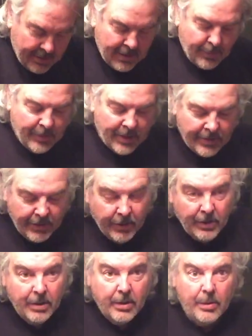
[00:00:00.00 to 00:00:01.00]
it on
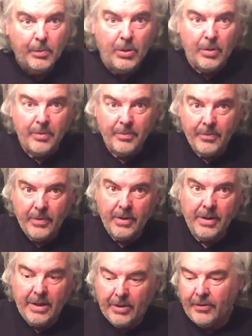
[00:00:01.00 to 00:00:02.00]
there, and boom, you
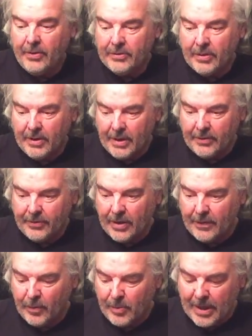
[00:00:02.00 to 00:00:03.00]
can carry things on the outside
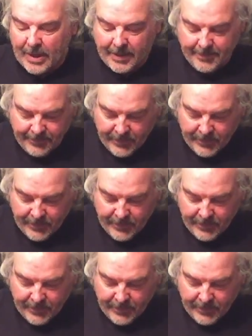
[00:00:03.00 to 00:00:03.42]
of your bag.